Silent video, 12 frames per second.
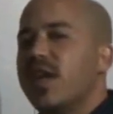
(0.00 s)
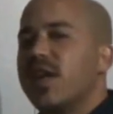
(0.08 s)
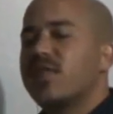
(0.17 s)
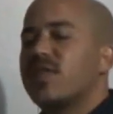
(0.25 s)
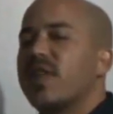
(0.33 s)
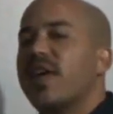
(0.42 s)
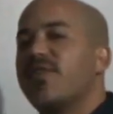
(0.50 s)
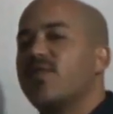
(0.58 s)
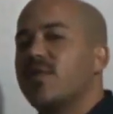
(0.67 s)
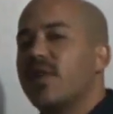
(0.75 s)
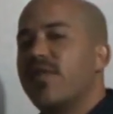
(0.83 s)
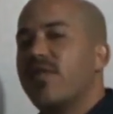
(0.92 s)
has
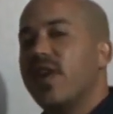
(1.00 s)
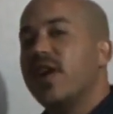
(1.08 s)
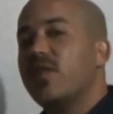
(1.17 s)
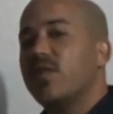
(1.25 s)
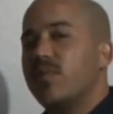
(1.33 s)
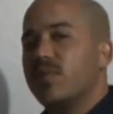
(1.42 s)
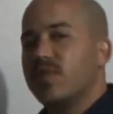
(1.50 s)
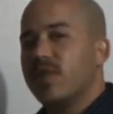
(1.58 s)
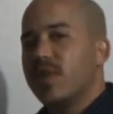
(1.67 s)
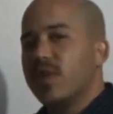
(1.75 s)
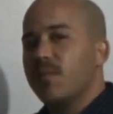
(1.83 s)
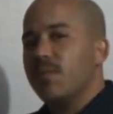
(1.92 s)
left available to
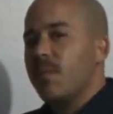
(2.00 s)
them.